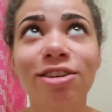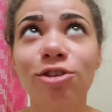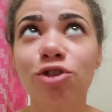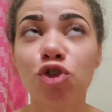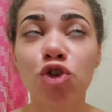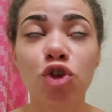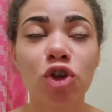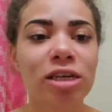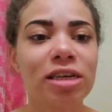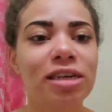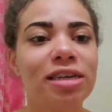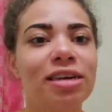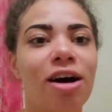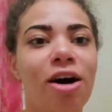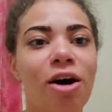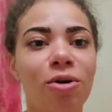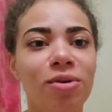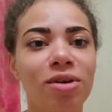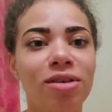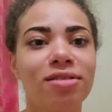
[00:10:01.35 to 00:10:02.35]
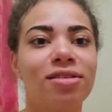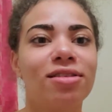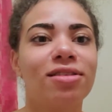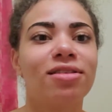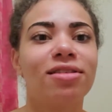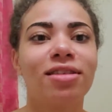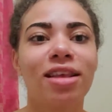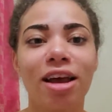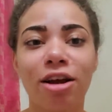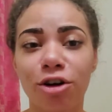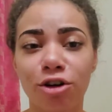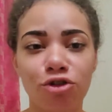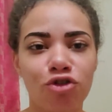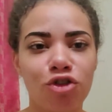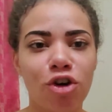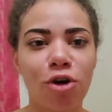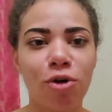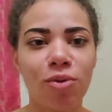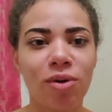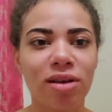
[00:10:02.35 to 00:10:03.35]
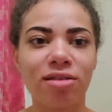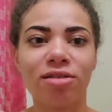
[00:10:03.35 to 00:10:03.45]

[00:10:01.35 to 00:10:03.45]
she always is like, her joke